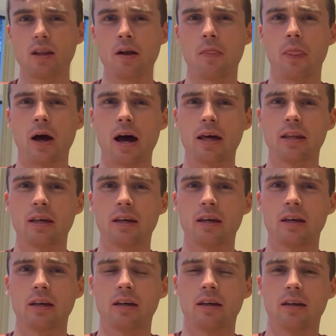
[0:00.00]
that
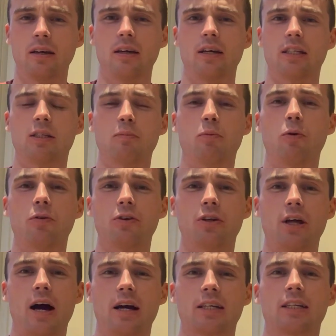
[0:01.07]
it's important to
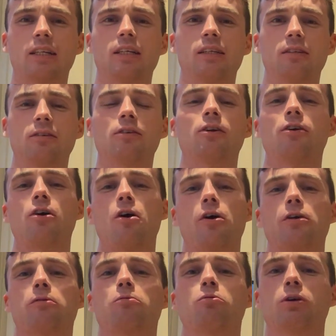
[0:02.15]
actually learn how
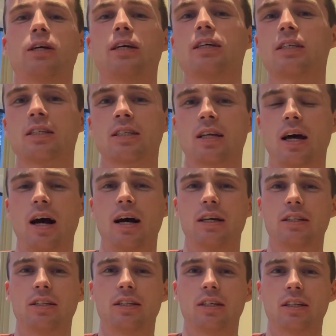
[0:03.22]
to race
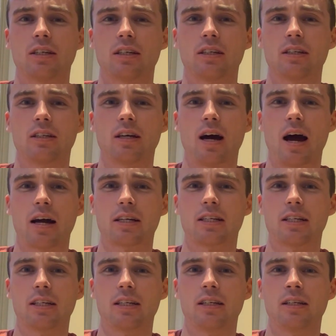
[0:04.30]
and to
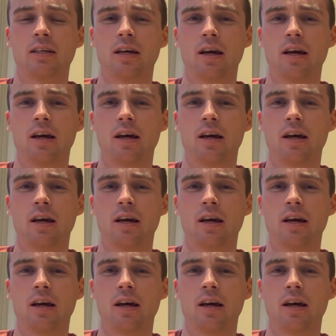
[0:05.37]
actually